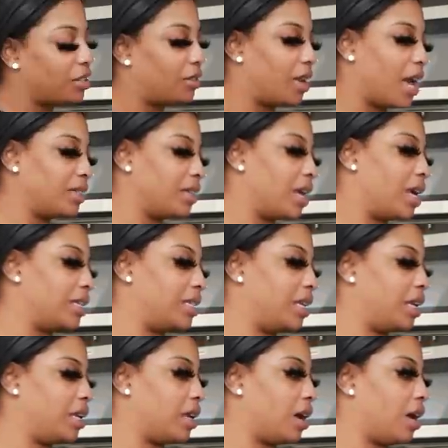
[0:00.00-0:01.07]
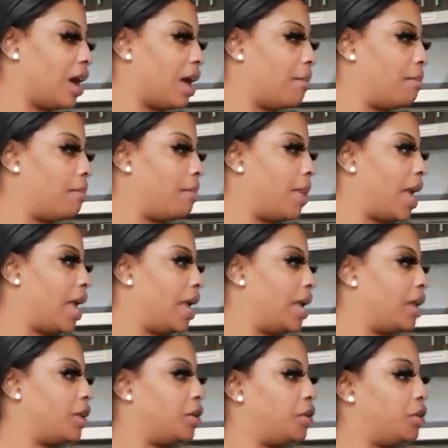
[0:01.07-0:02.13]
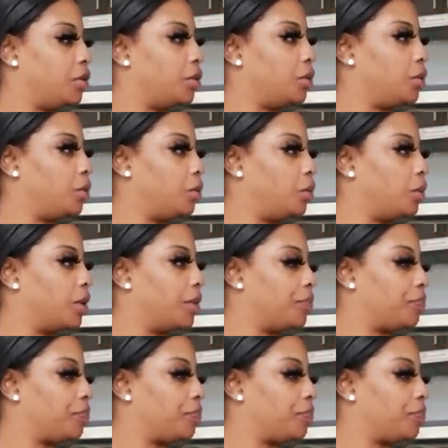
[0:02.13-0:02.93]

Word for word: So nine times out of ten, y'all, I may do